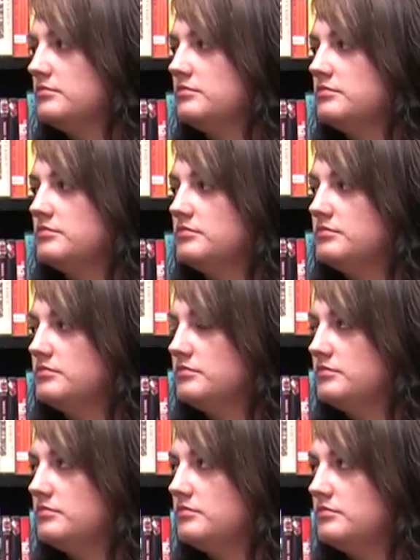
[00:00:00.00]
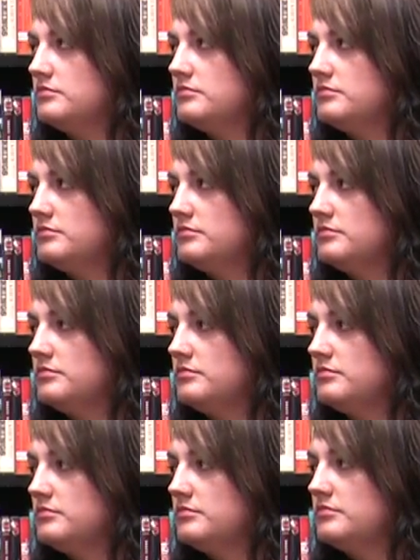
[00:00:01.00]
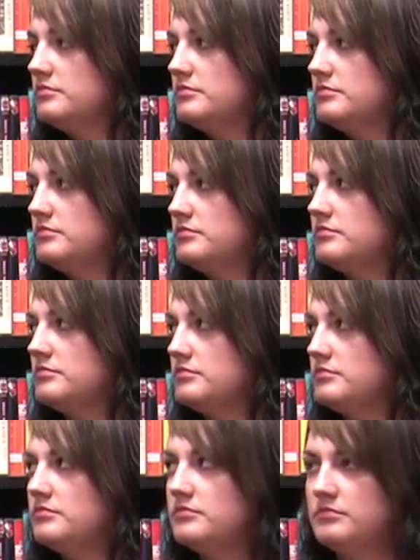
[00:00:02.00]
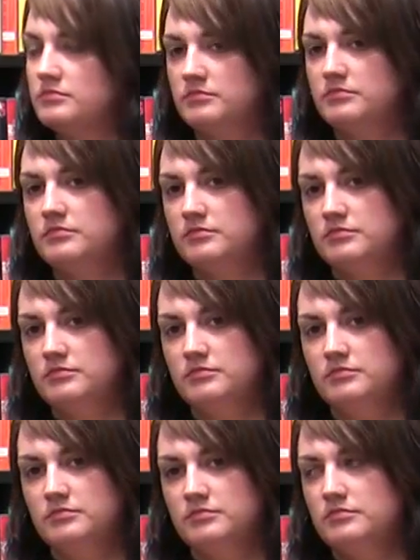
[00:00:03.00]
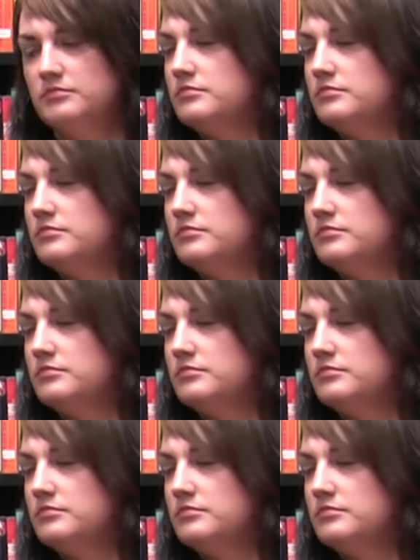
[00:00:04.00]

(not speaking)